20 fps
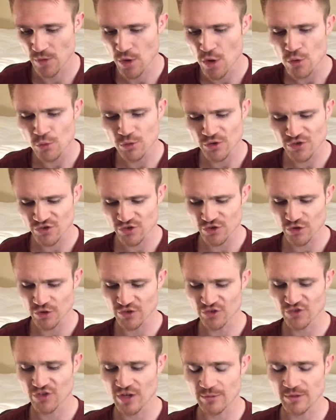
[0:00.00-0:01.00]
Which is a
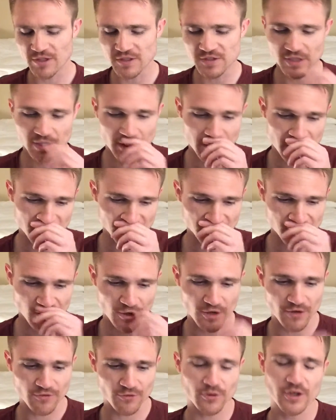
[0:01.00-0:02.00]
shame because I think
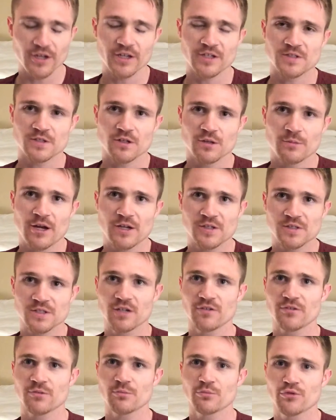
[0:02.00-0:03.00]
StarCraft, right, it's all about
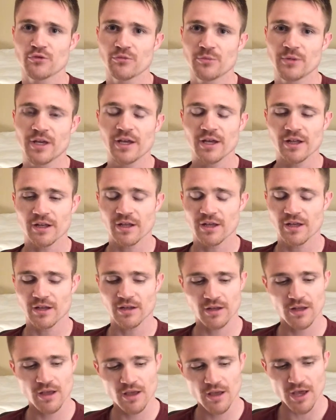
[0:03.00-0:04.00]
self improvement, and
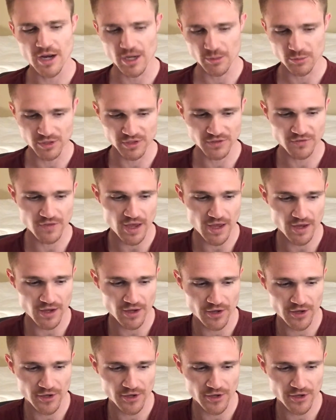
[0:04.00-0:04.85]
I believe that.